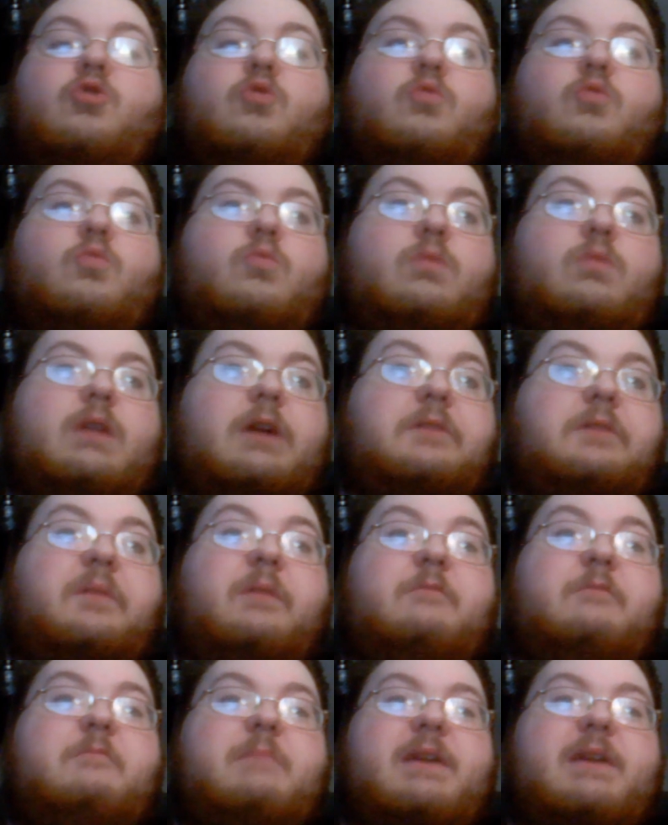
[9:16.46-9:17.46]
not only
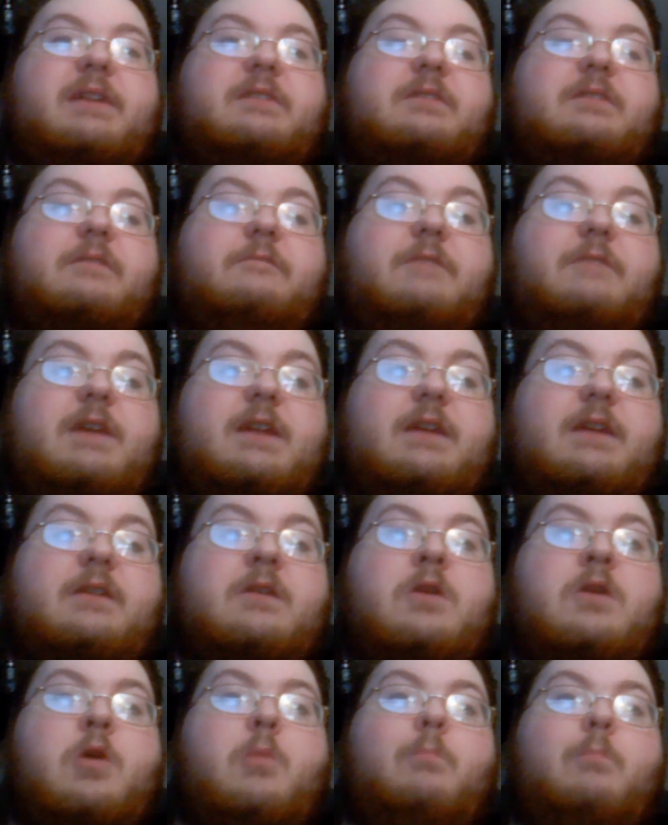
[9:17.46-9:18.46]
remained undefeated,
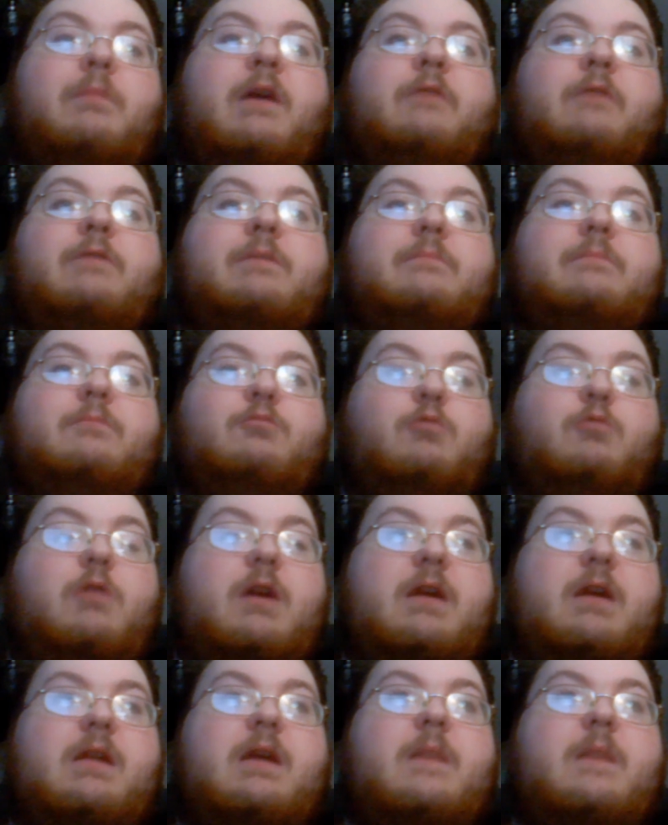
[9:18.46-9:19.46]
but we
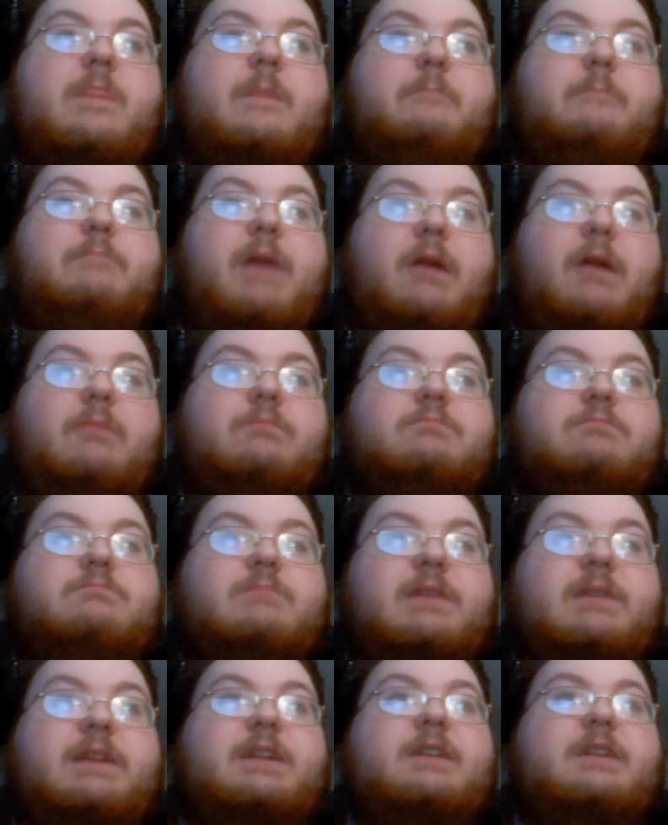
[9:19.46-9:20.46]
won the belt.
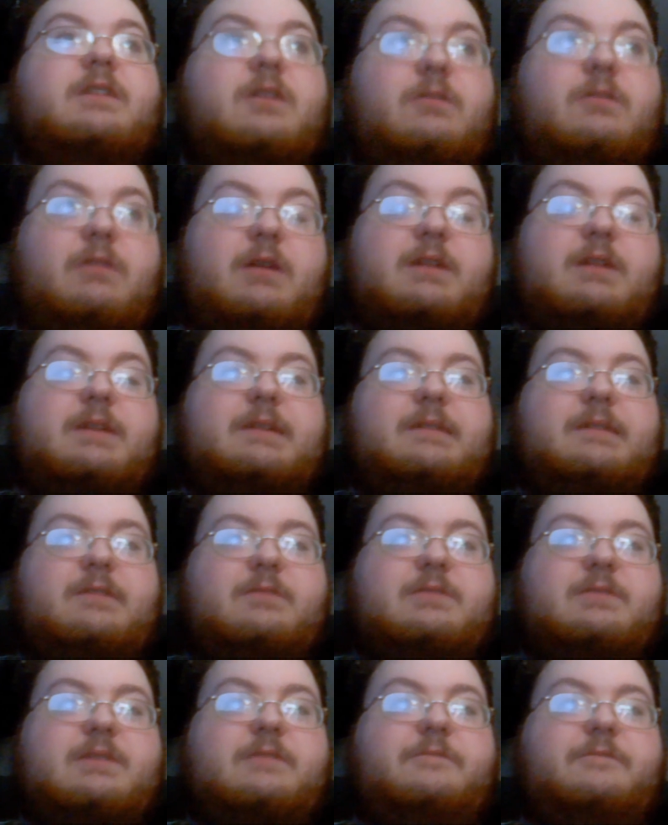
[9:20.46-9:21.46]
He did go on to
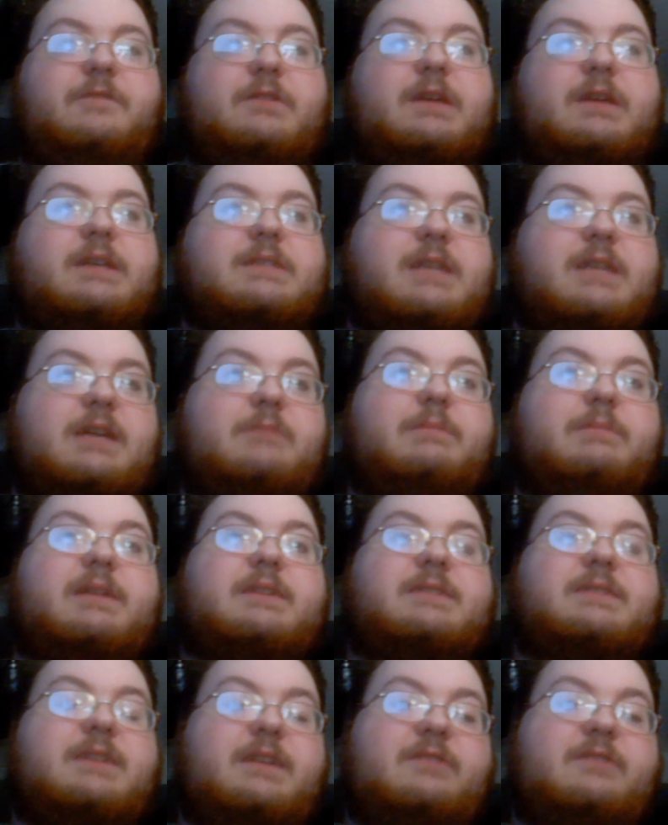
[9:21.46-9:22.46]
lose it a few days later, but
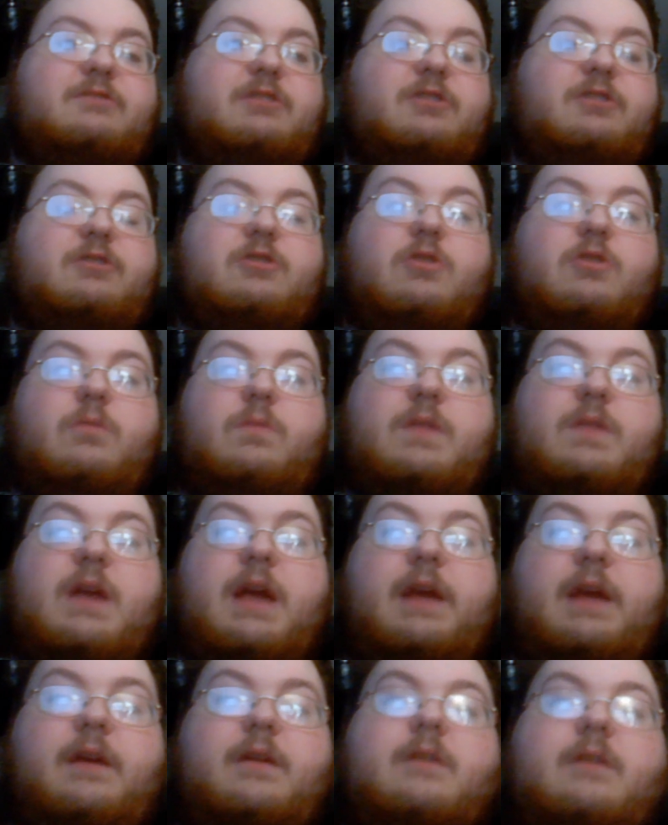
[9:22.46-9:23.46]
that's neither here nor
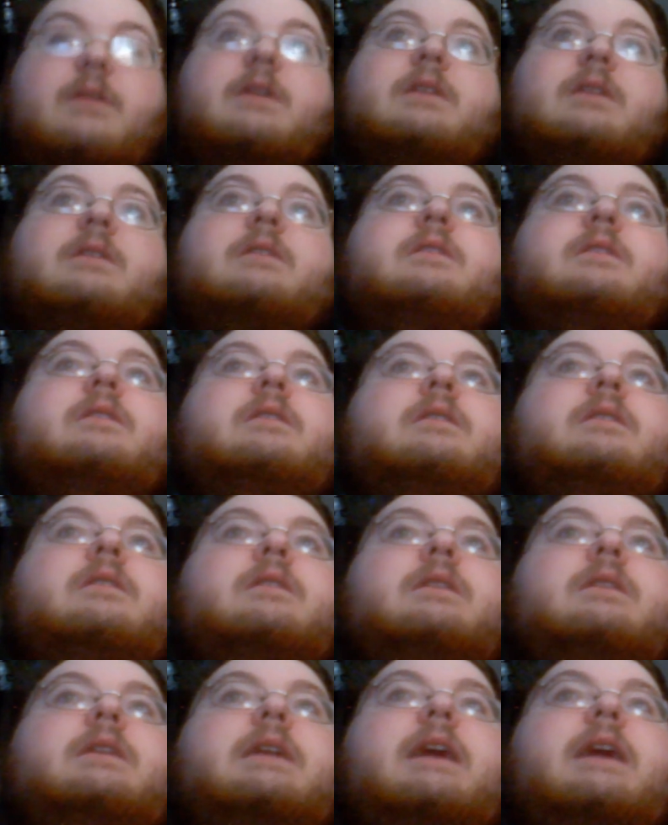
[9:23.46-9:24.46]
there.
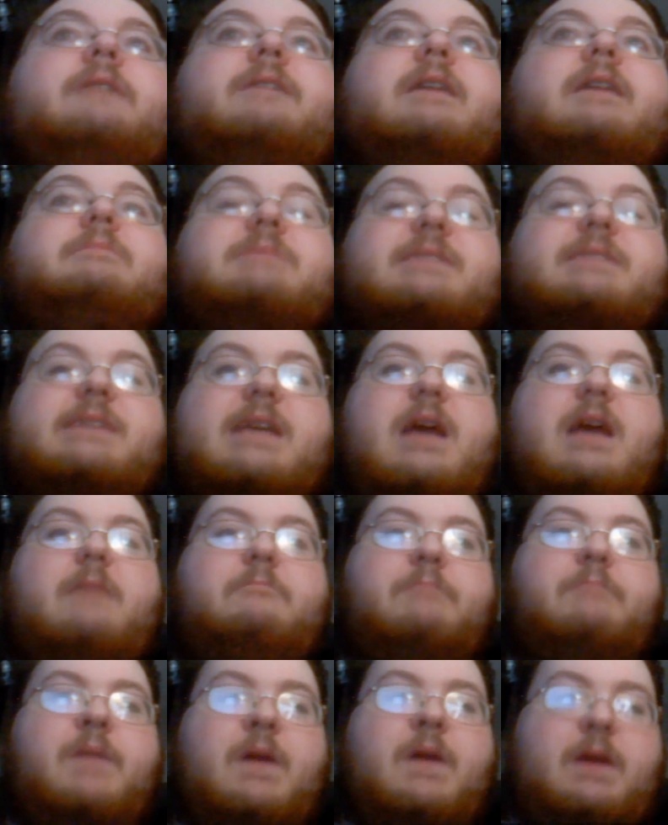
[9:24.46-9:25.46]
Now, if I'm CM
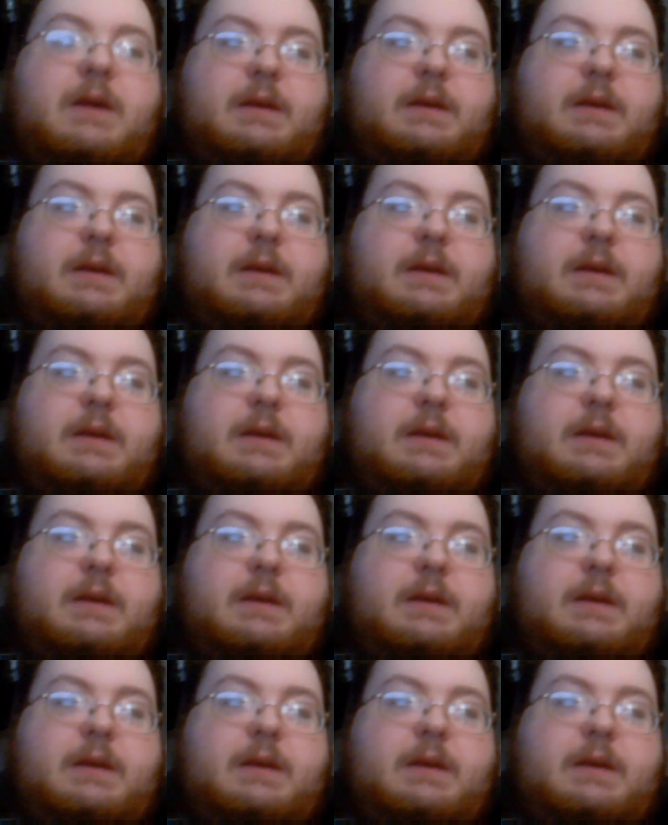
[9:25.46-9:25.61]
Punk,